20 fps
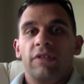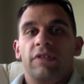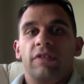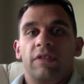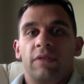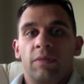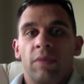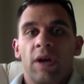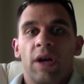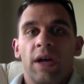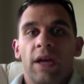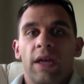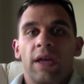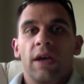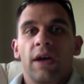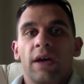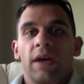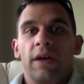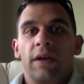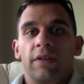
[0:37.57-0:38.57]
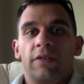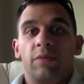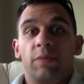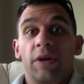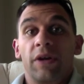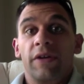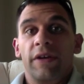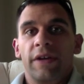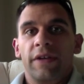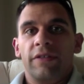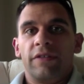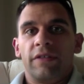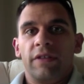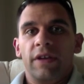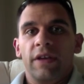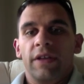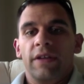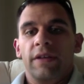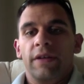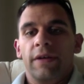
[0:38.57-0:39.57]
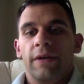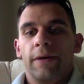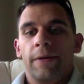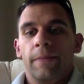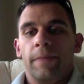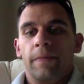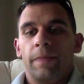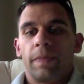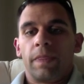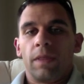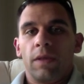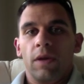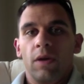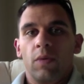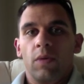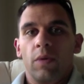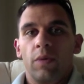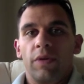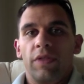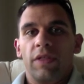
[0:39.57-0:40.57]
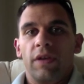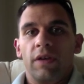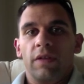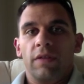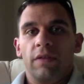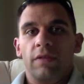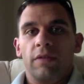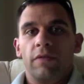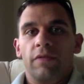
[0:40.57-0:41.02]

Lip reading: and my experience and what we think of the two